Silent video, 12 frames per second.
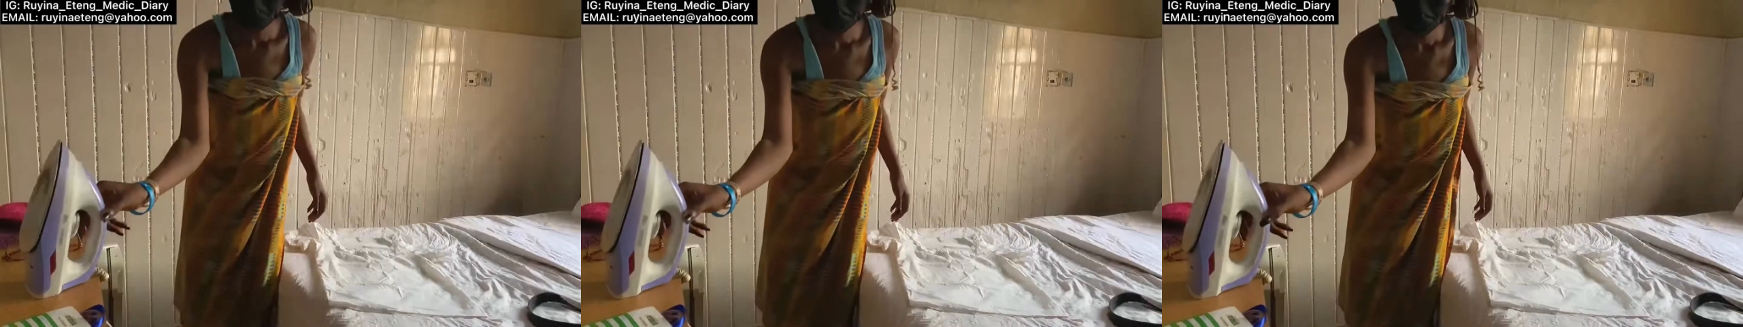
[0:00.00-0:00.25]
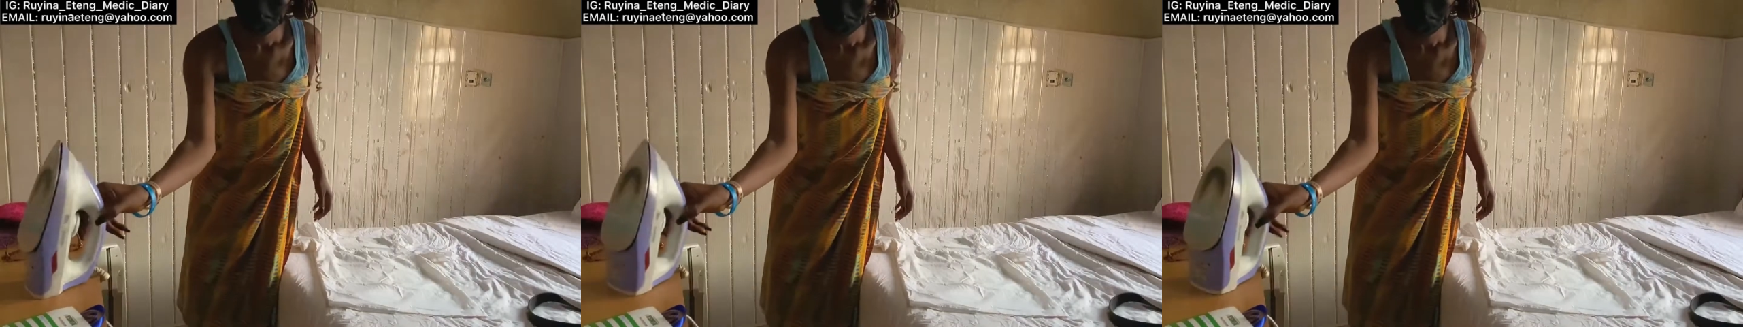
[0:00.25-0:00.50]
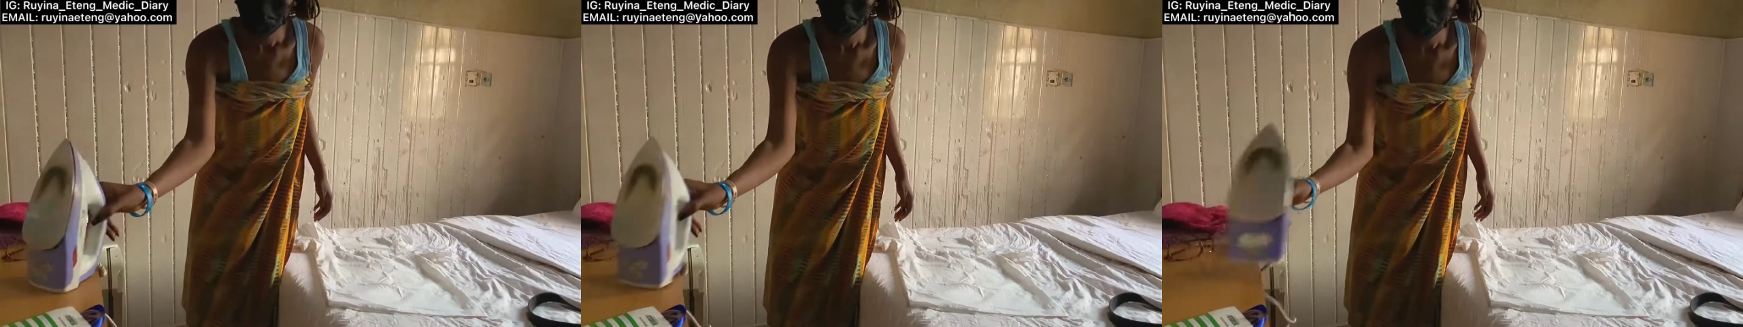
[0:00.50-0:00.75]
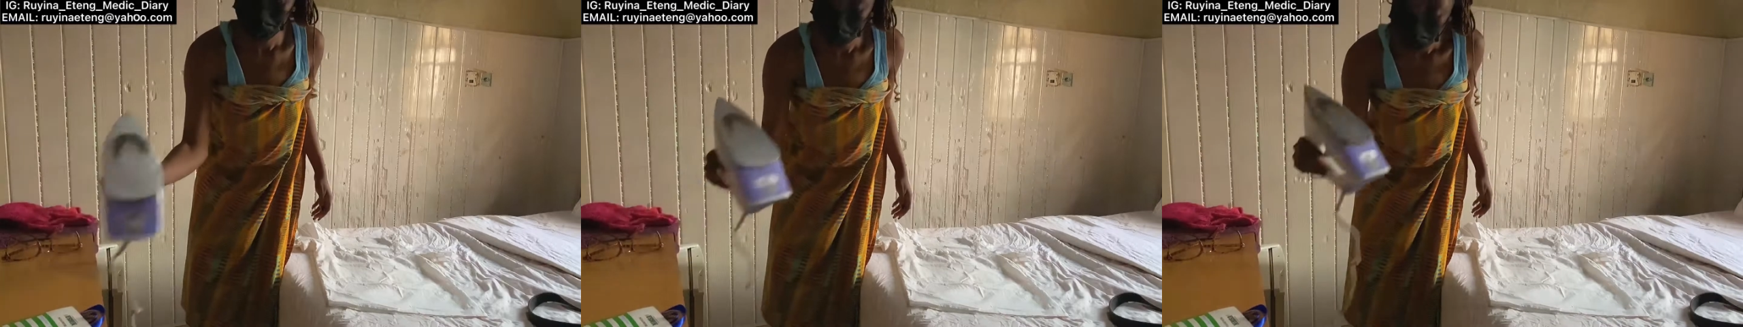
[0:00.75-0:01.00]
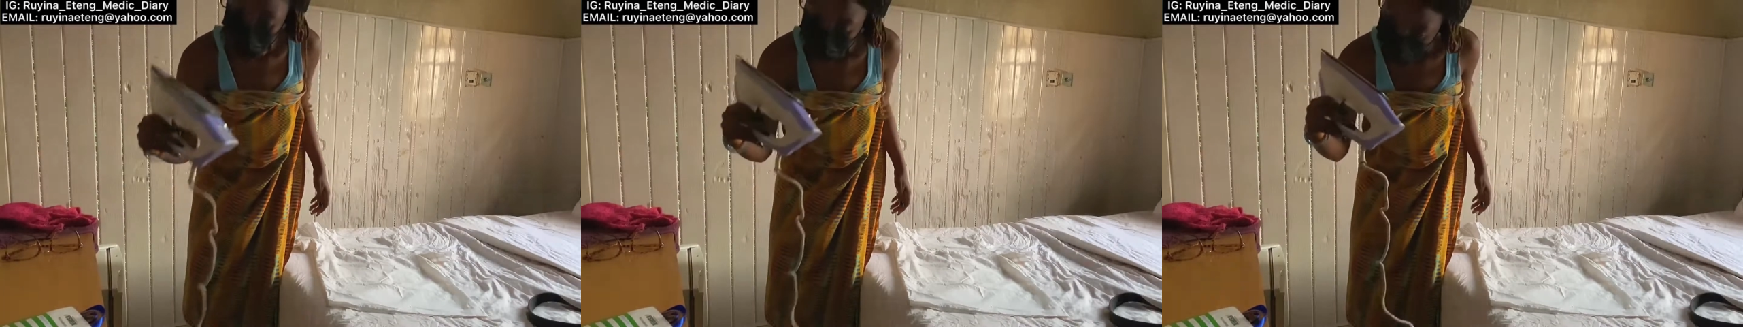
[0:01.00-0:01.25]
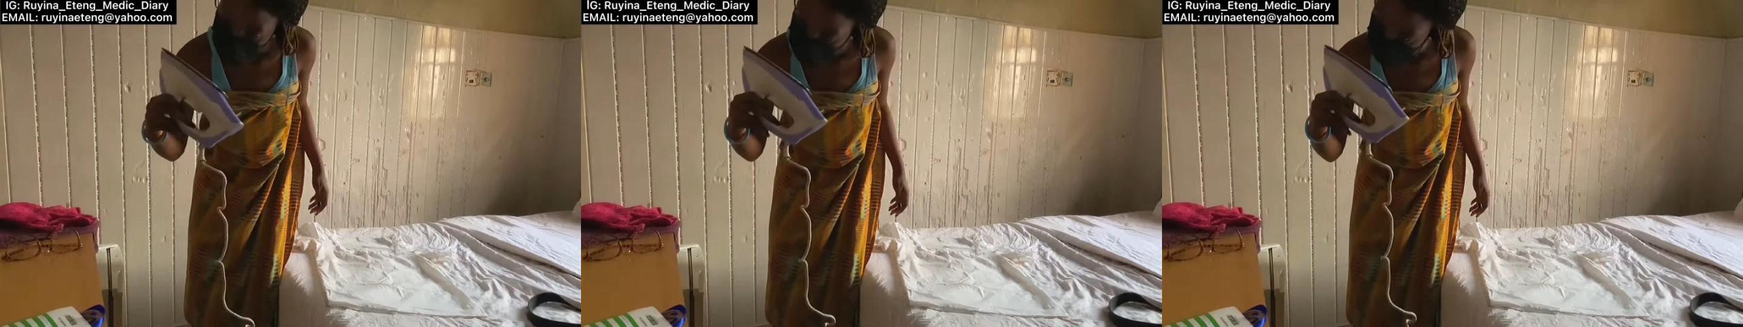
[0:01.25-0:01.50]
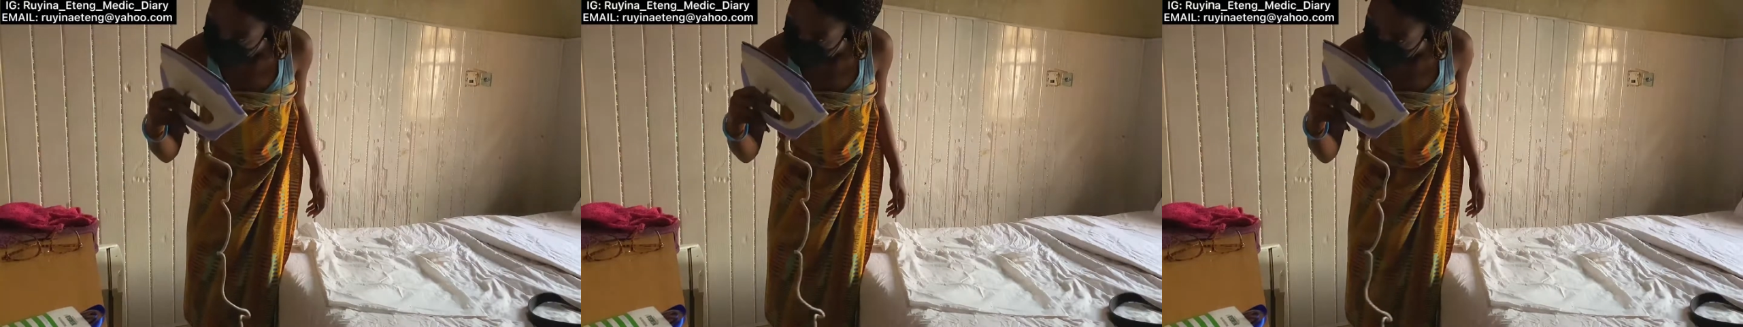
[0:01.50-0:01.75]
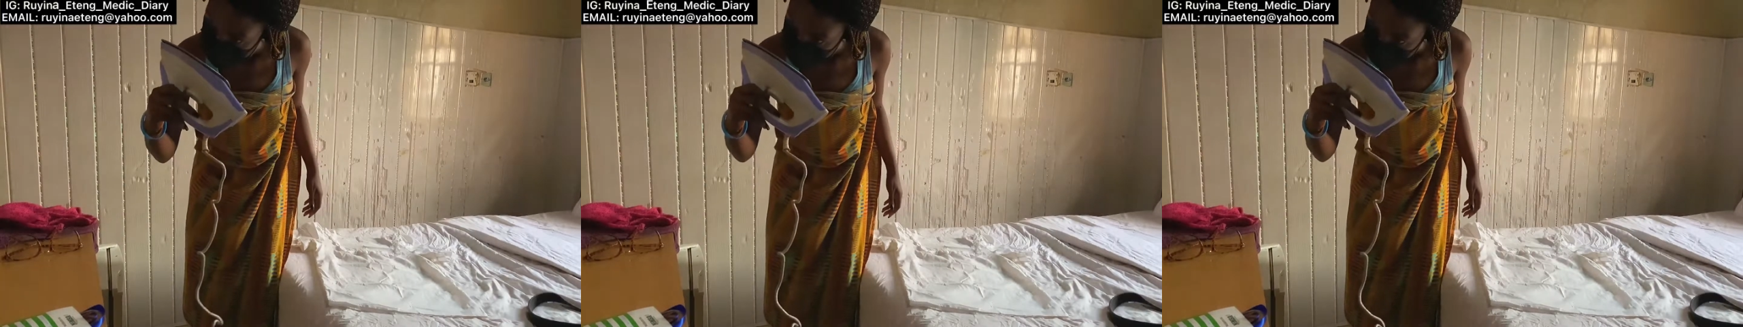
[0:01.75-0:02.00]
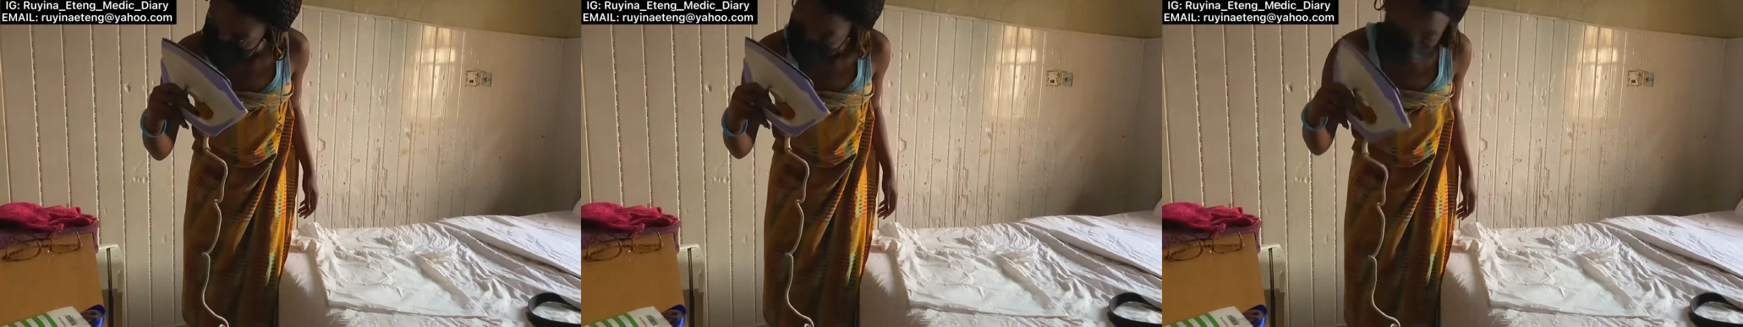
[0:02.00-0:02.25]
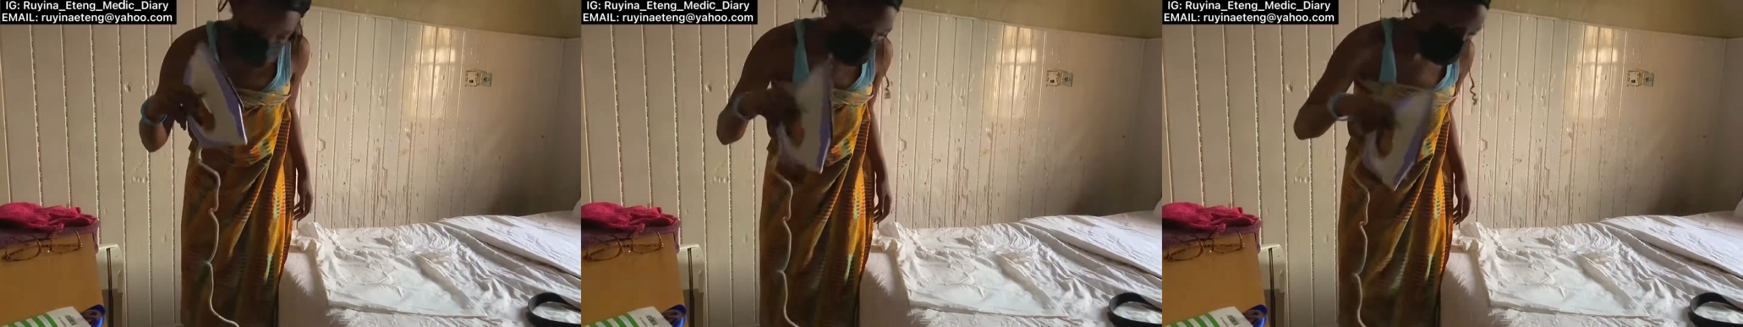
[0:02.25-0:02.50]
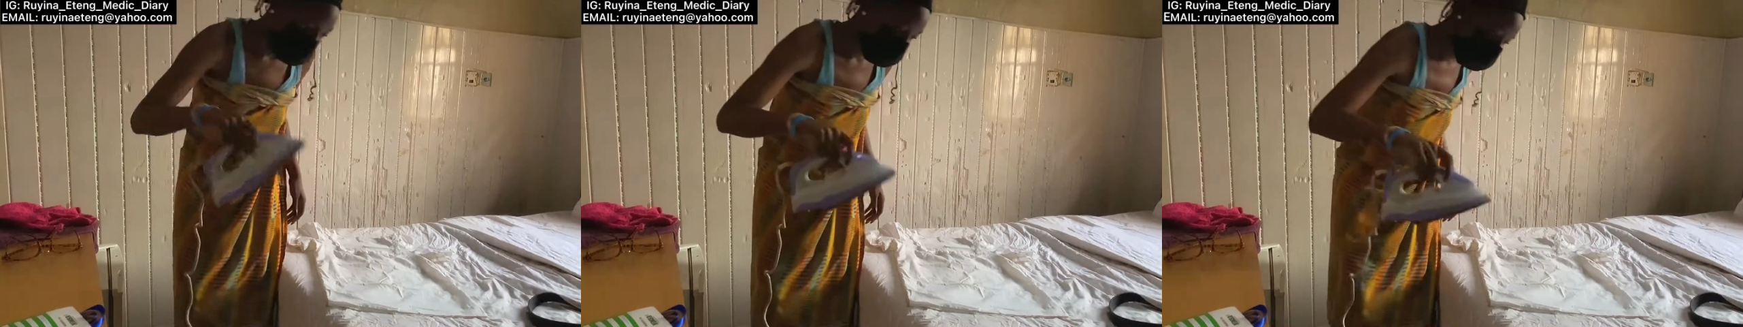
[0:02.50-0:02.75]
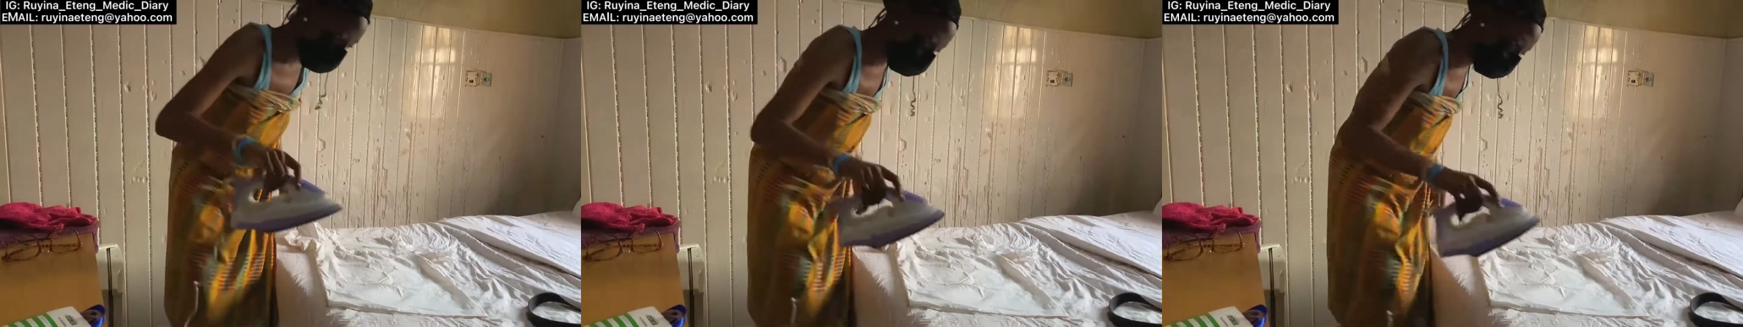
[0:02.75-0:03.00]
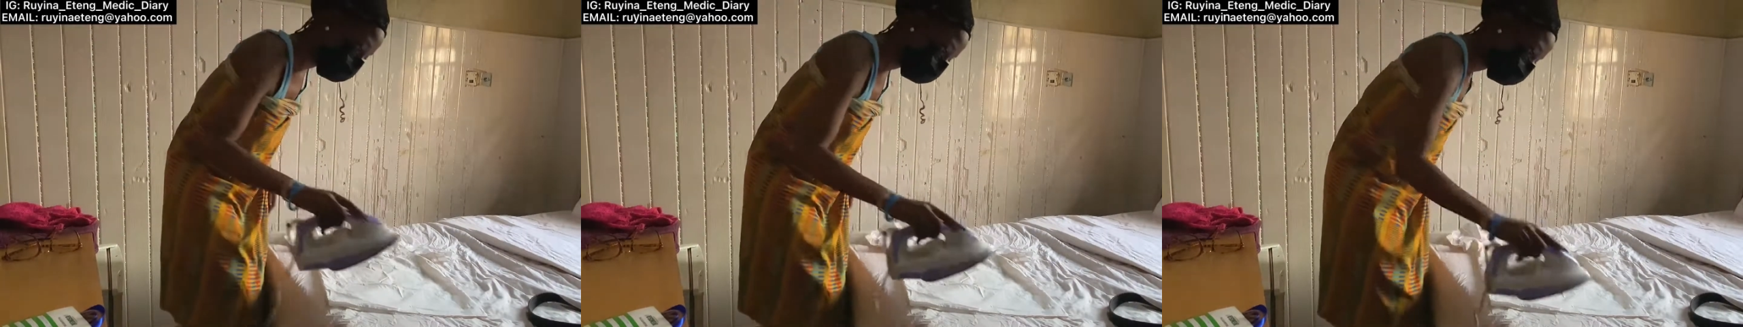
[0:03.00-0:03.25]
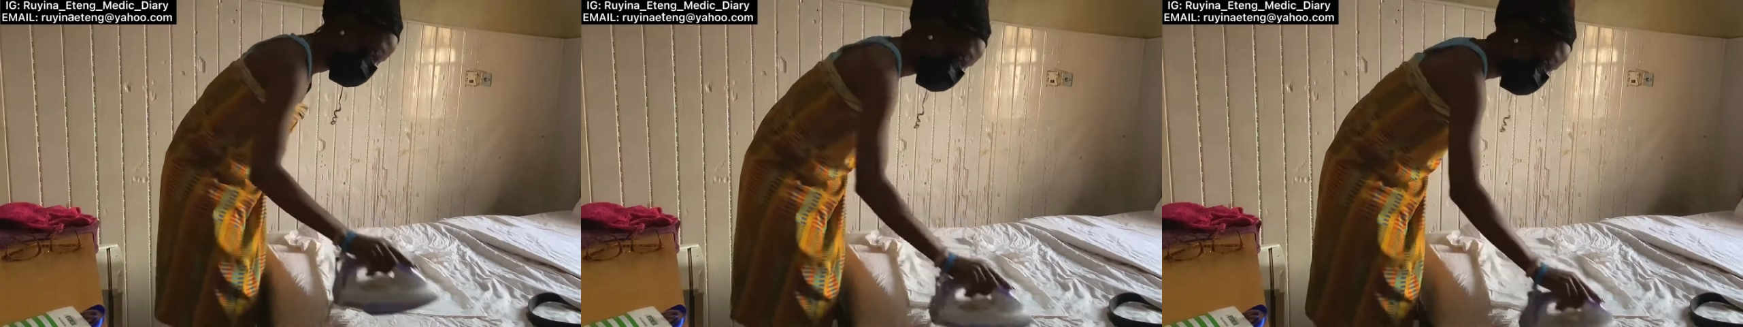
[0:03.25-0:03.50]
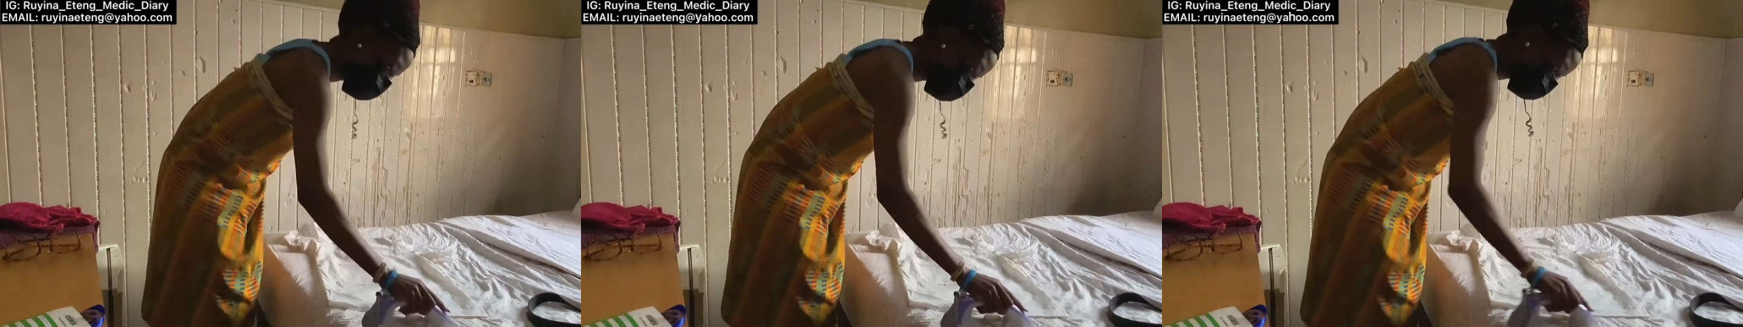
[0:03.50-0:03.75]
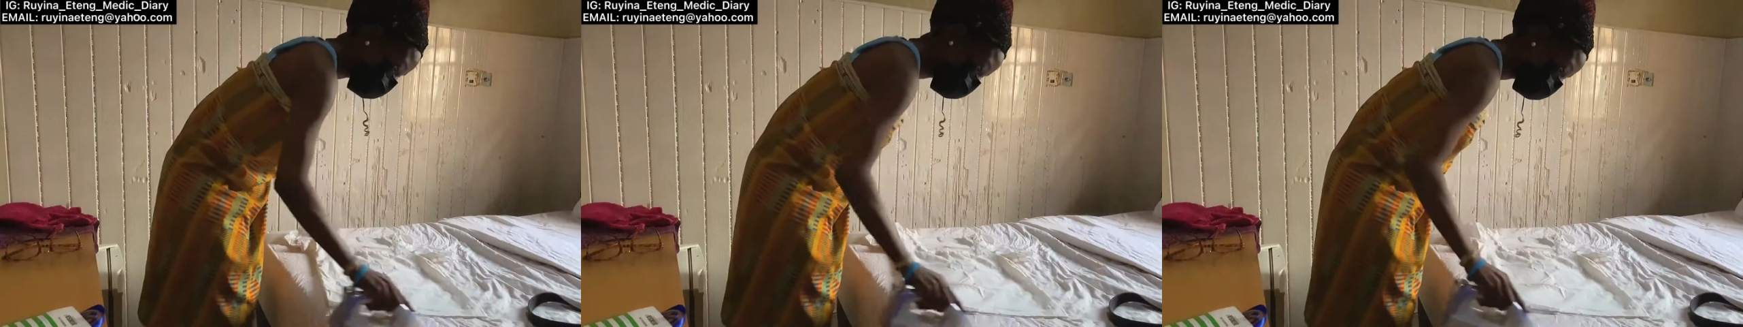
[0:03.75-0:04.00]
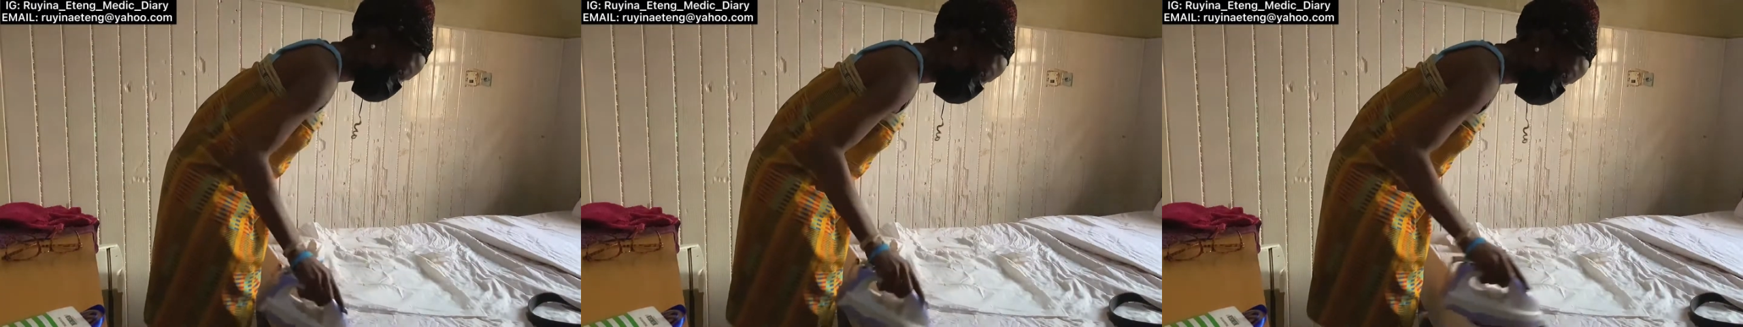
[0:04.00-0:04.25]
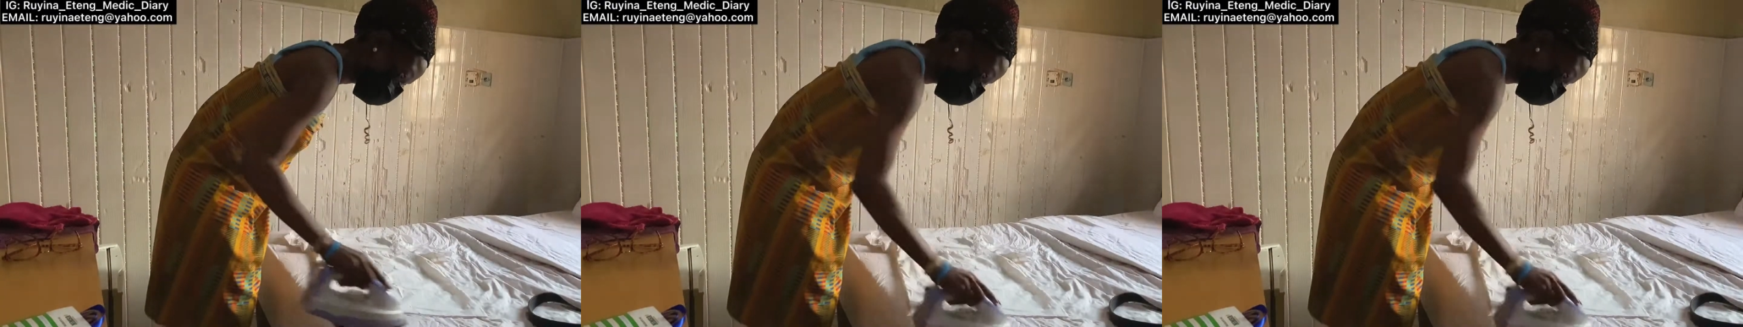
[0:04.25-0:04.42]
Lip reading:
No face is visible, so there are no lips to read.